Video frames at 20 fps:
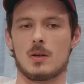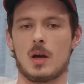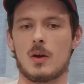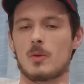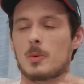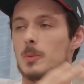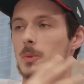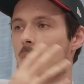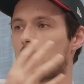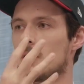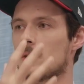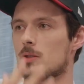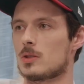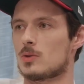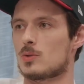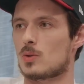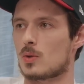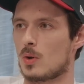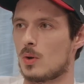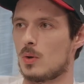government can
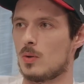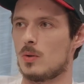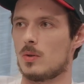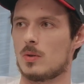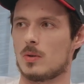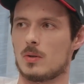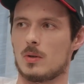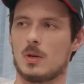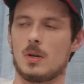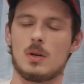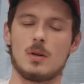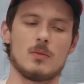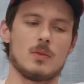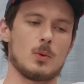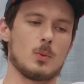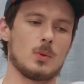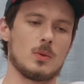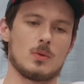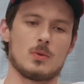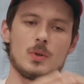control.
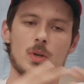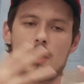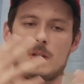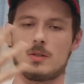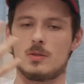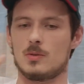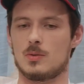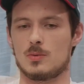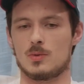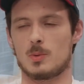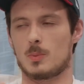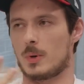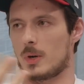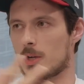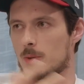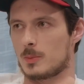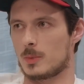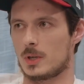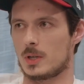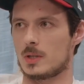They will create new
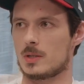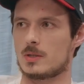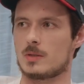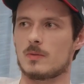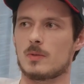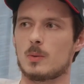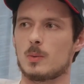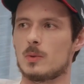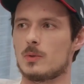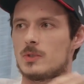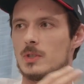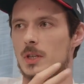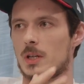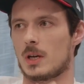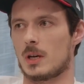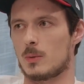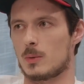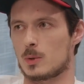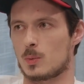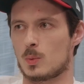departments. They will see
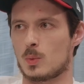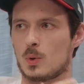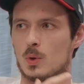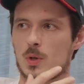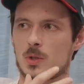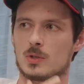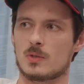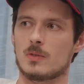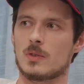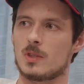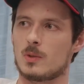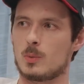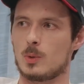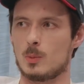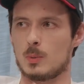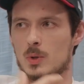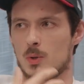how it works. So it will be